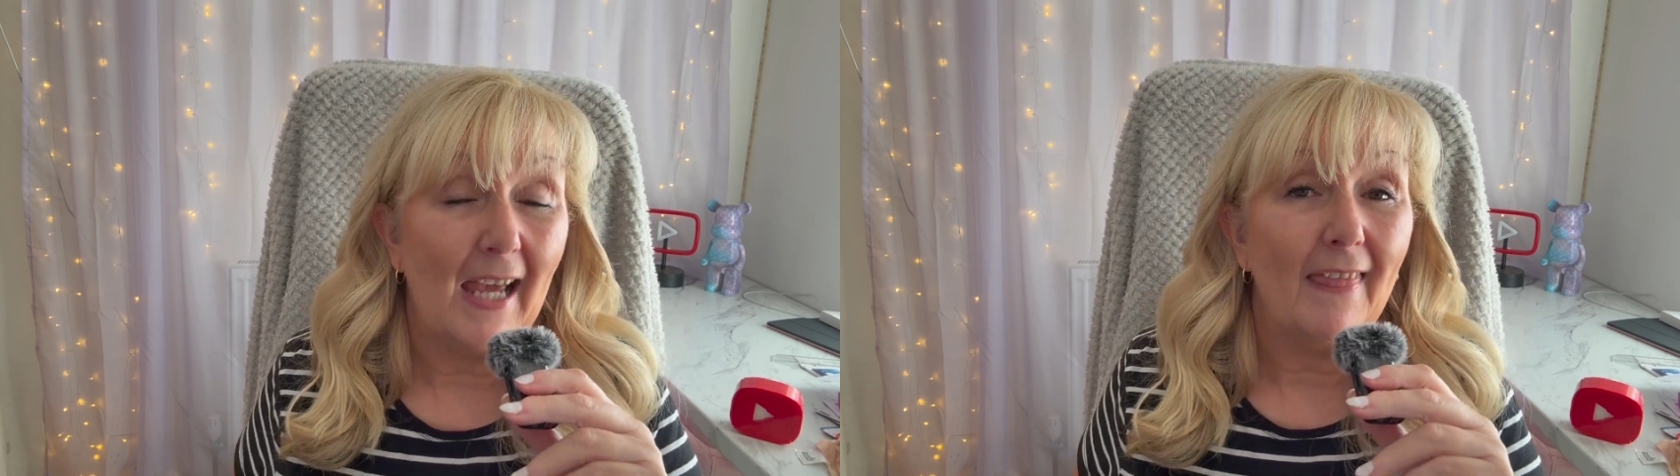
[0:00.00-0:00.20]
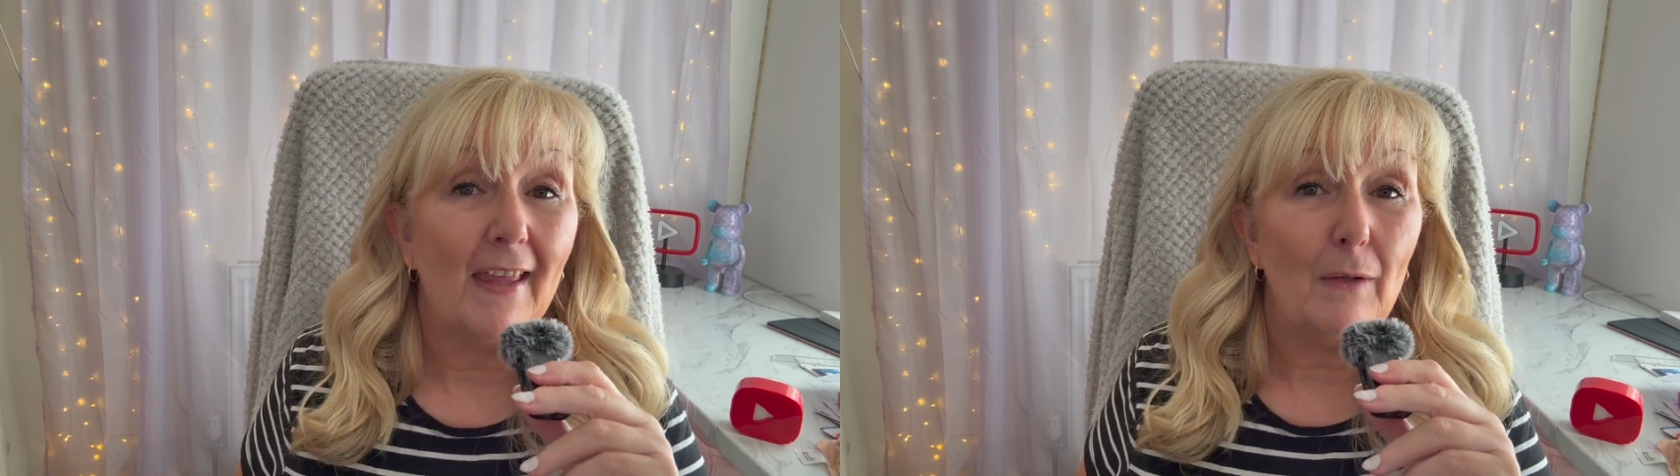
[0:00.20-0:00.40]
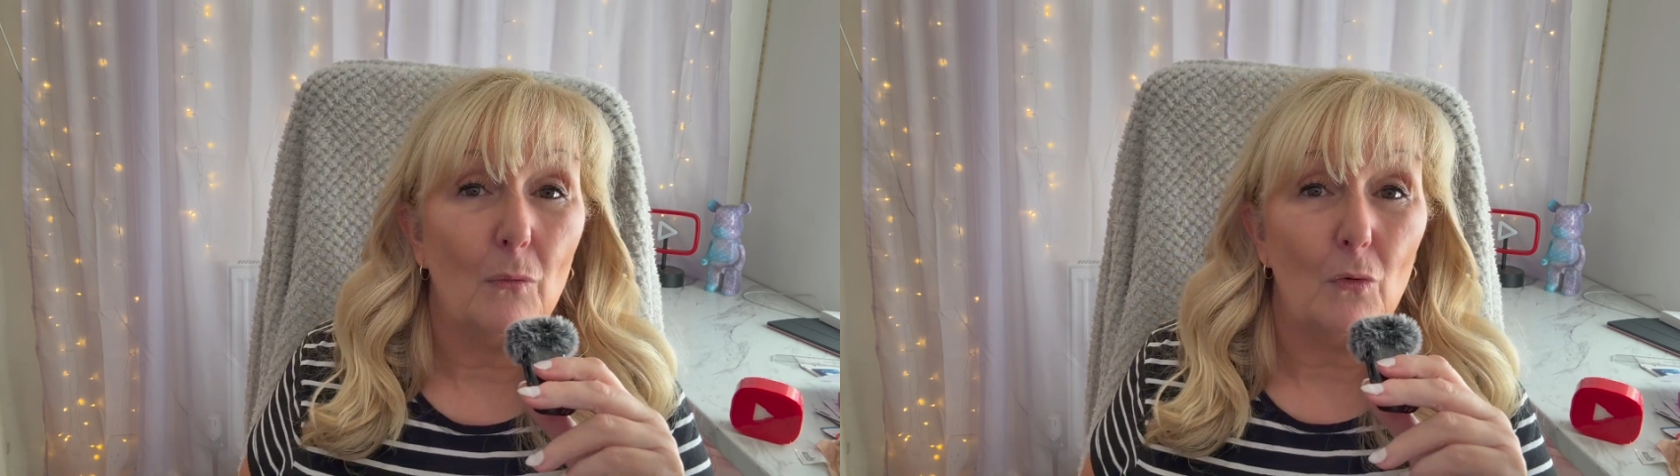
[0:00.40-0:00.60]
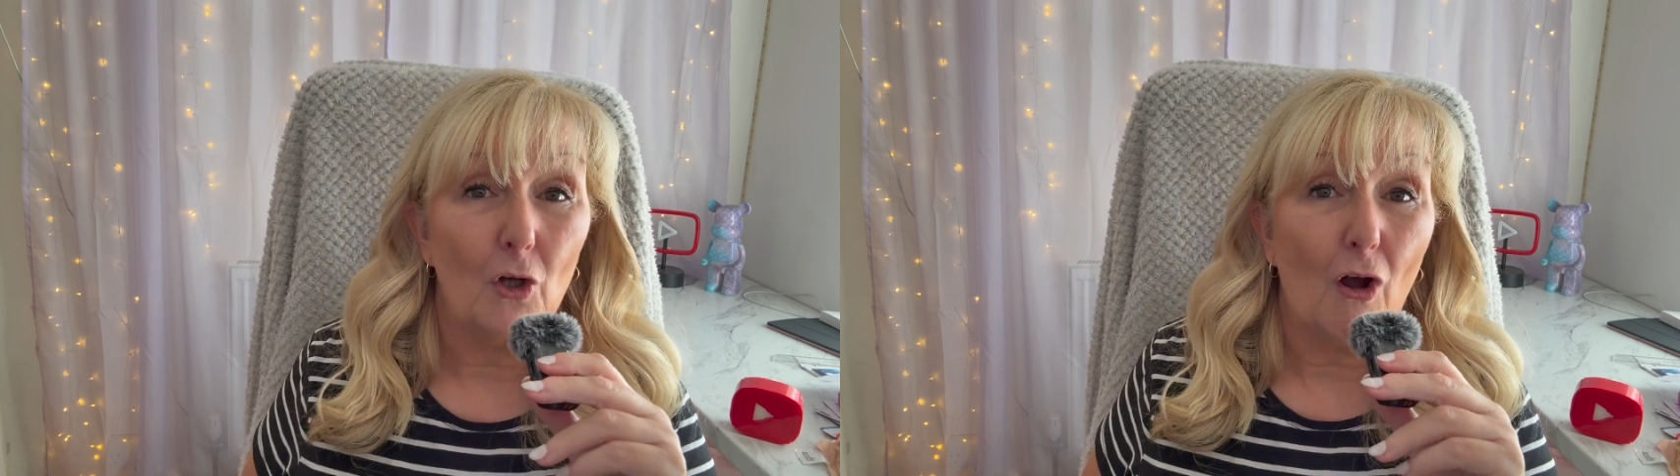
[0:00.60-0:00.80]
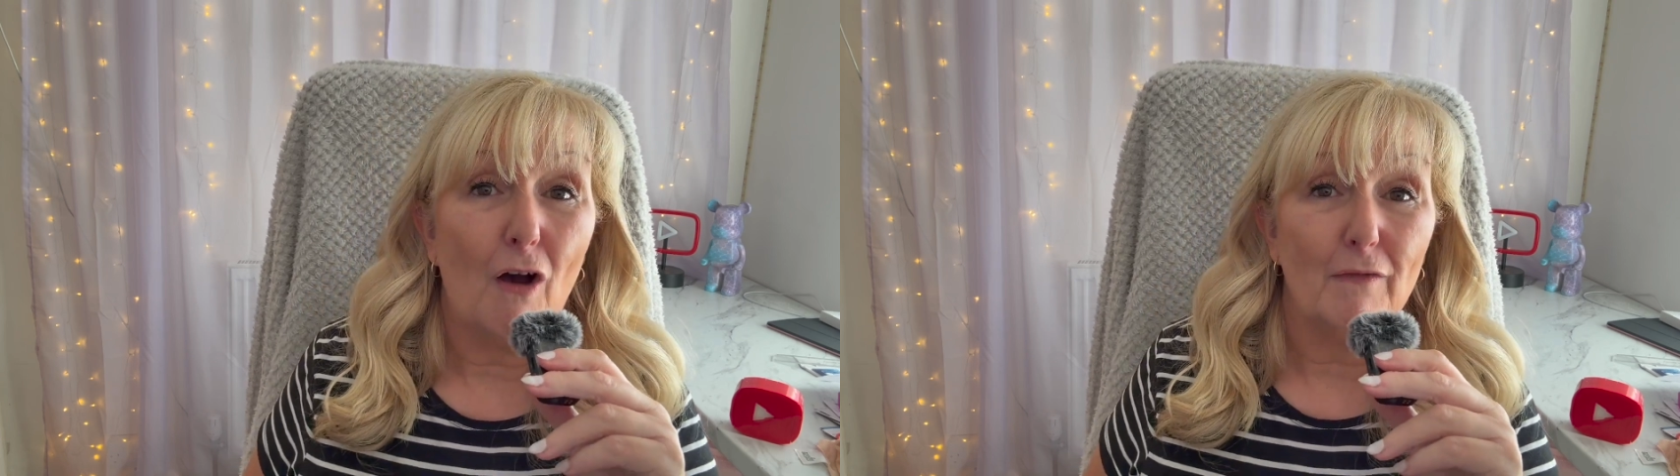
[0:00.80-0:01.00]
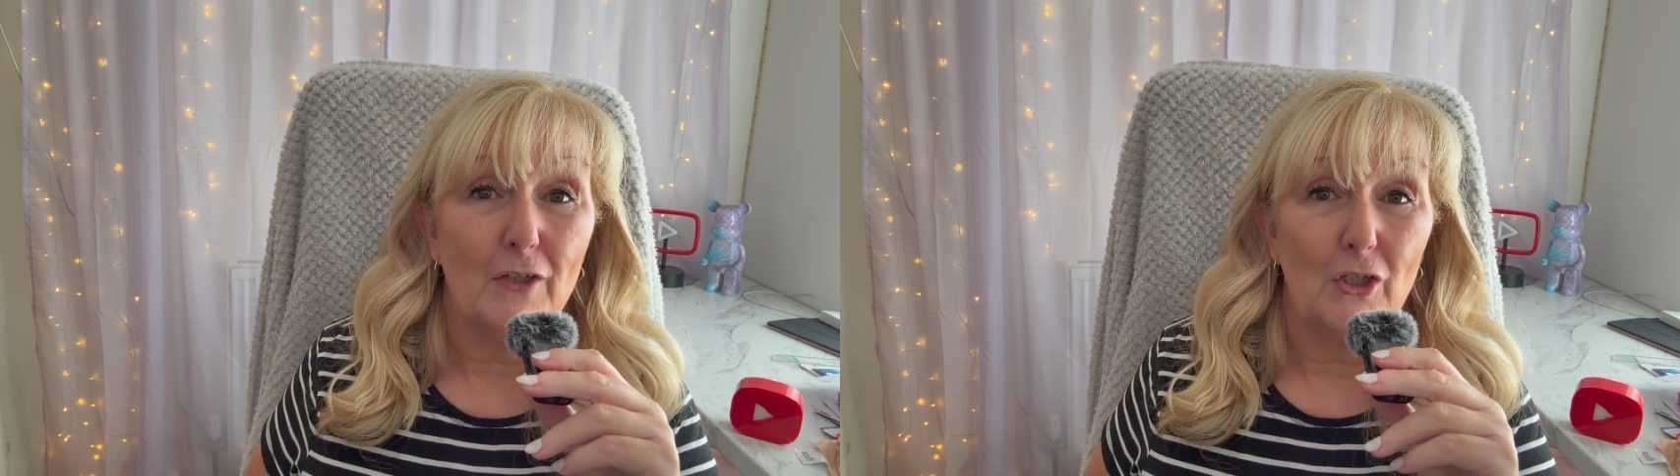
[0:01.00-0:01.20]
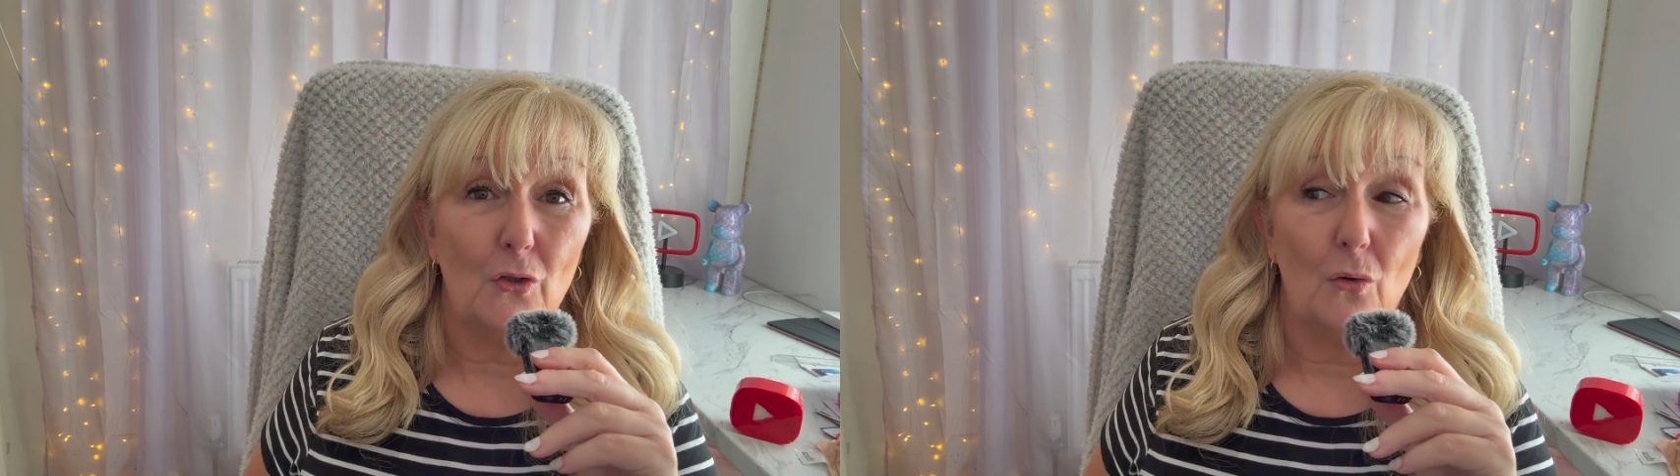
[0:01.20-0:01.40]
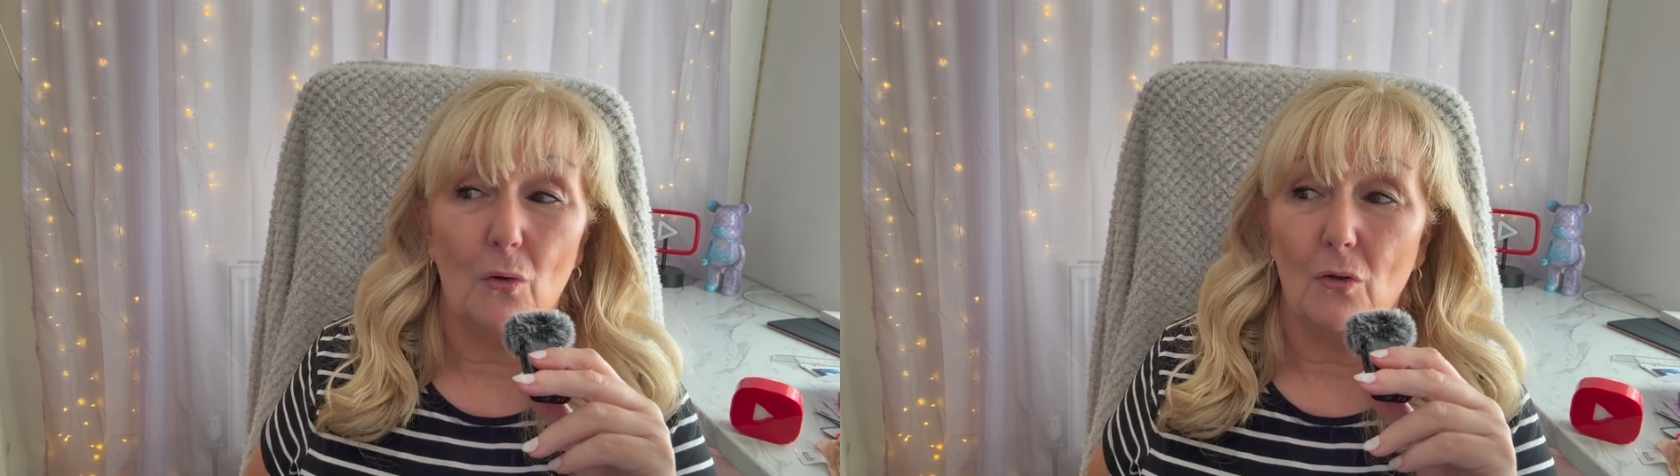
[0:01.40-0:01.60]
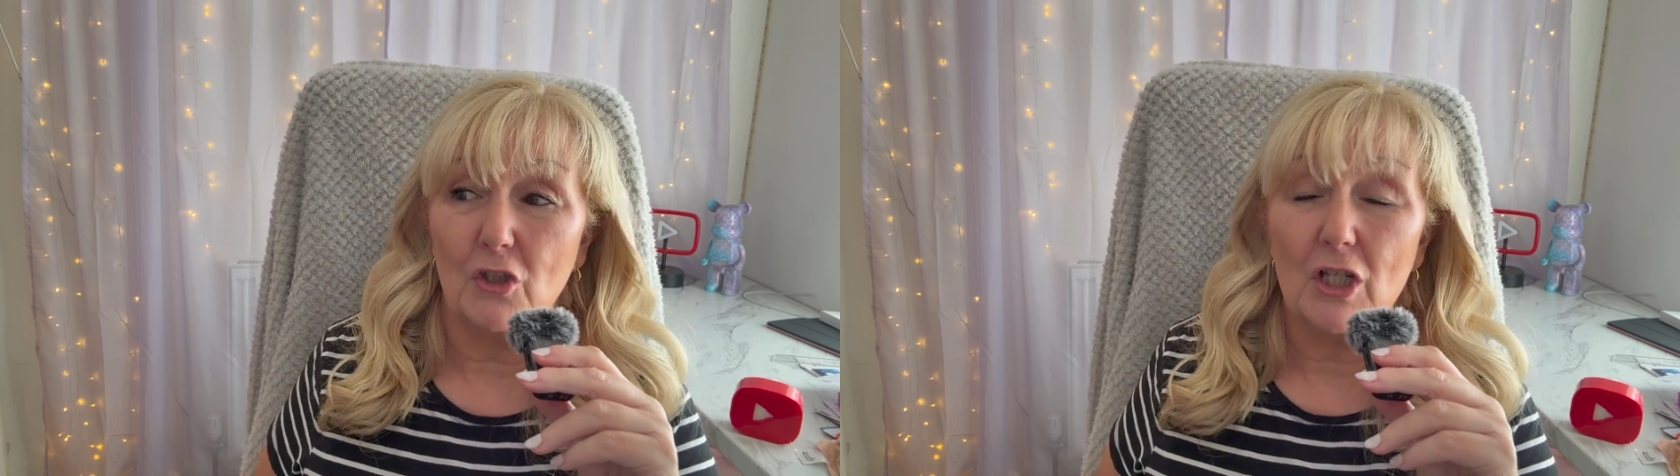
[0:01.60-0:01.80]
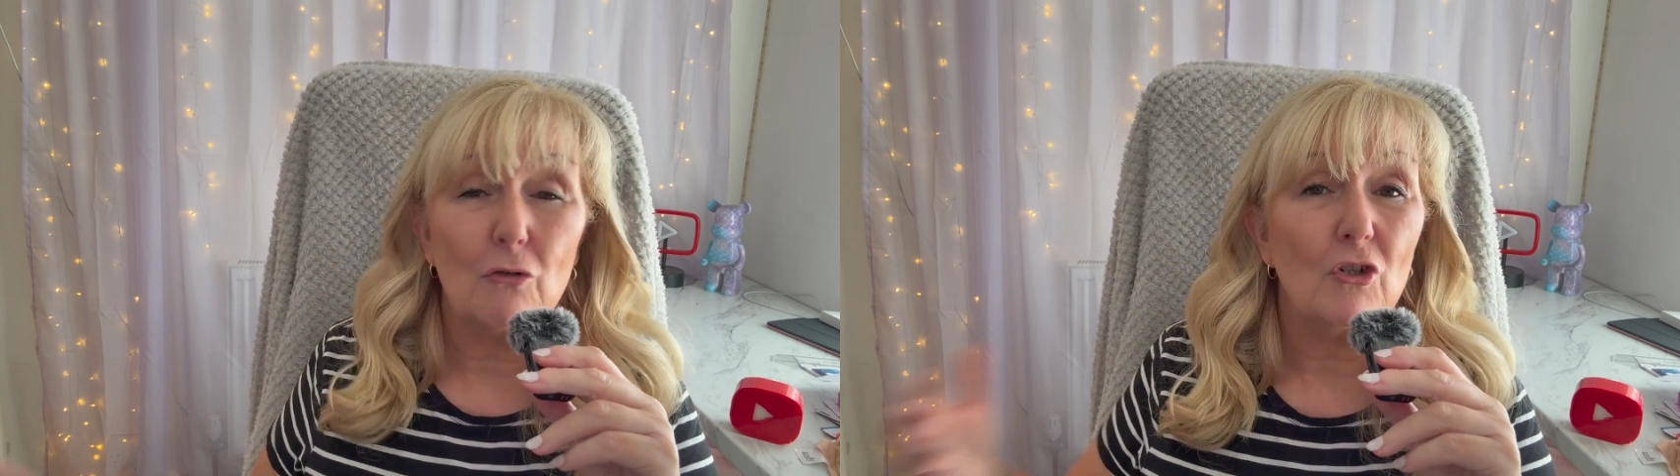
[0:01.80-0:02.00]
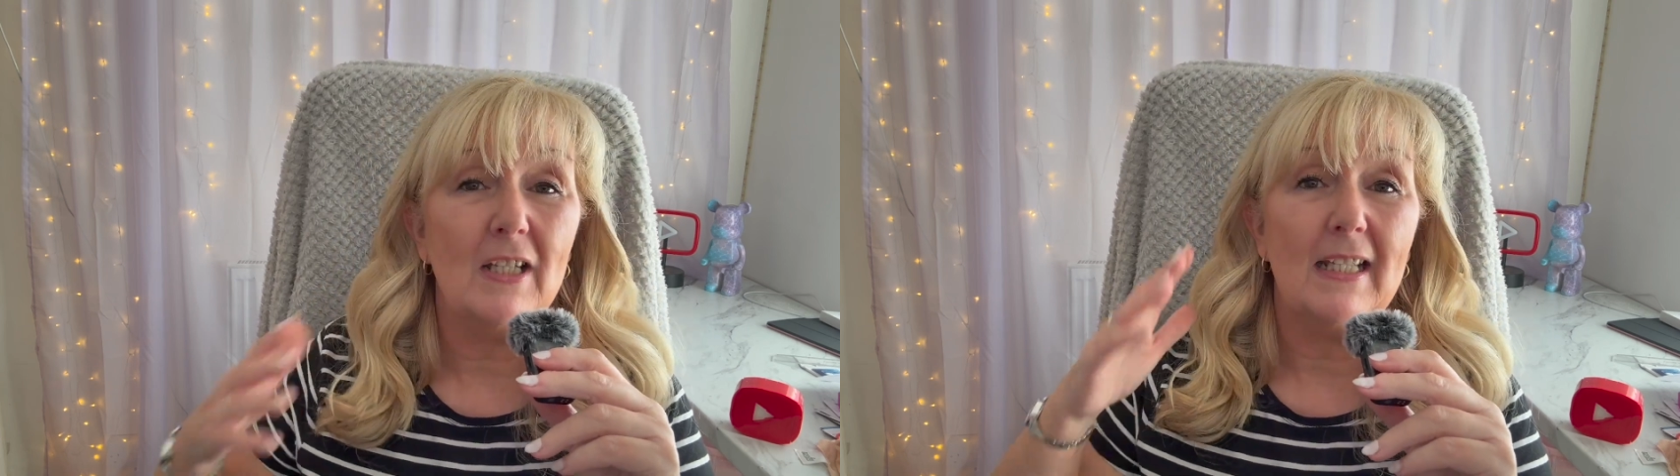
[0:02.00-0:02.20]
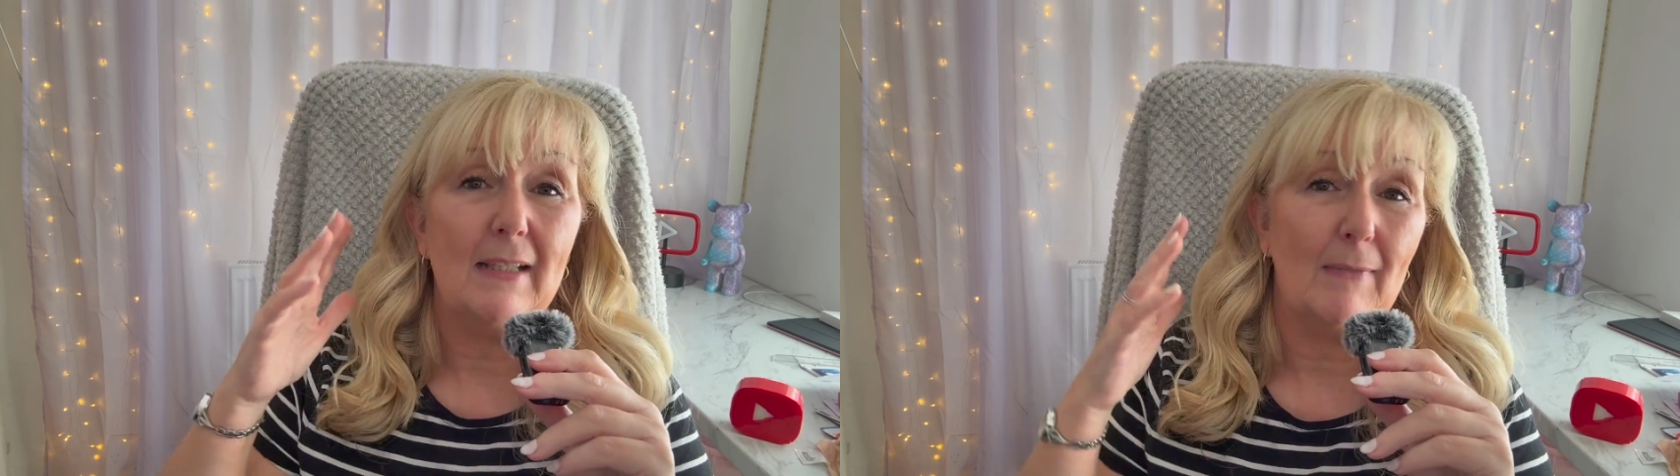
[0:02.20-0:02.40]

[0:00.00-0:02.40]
and they will look after your children,